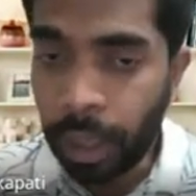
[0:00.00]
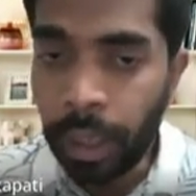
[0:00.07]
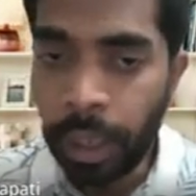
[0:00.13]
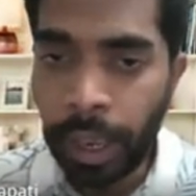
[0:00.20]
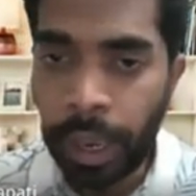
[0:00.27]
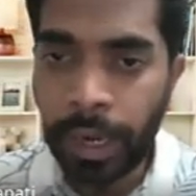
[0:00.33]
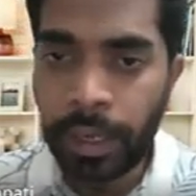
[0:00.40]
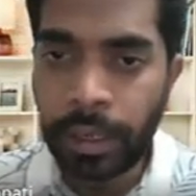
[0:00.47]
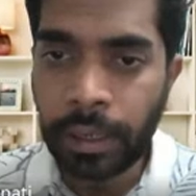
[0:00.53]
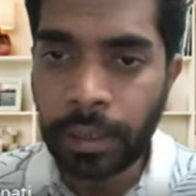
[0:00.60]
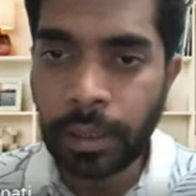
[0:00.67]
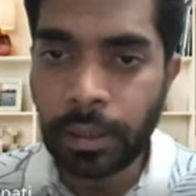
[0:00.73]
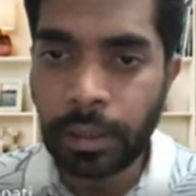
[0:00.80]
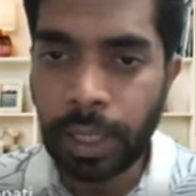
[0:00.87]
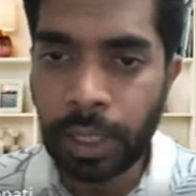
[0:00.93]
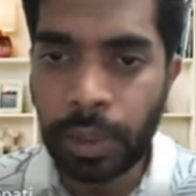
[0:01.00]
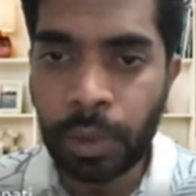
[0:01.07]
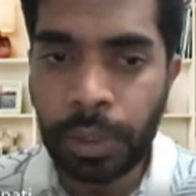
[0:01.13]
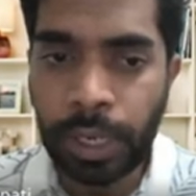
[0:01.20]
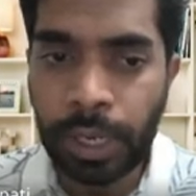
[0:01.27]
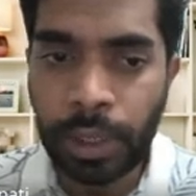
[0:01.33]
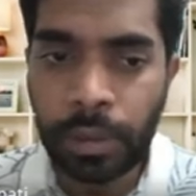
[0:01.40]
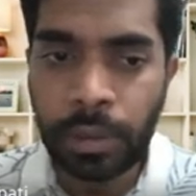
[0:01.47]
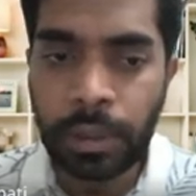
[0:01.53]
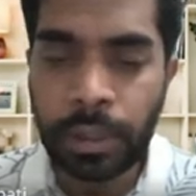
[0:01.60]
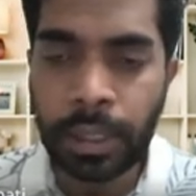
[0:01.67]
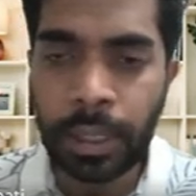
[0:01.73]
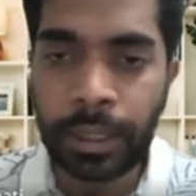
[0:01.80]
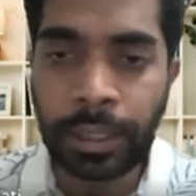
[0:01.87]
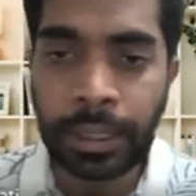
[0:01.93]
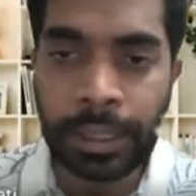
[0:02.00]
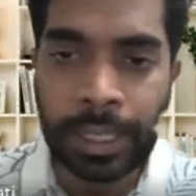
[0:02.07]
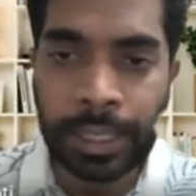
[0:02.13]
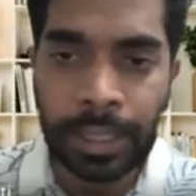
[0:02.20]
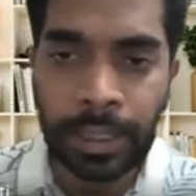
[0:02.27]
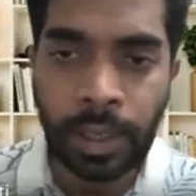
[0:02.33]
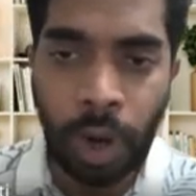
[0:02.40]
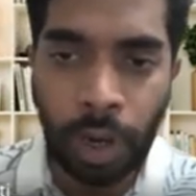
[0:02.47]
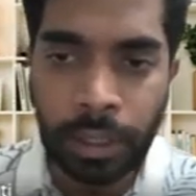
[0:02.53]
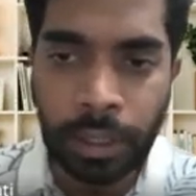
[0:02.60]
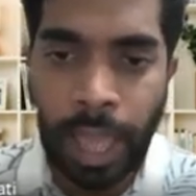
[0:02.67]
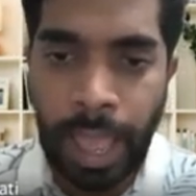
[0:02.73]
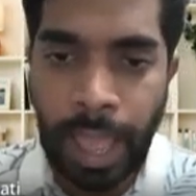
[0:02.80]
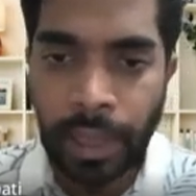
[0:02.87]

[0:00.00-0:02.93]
And just to tell you, this is not the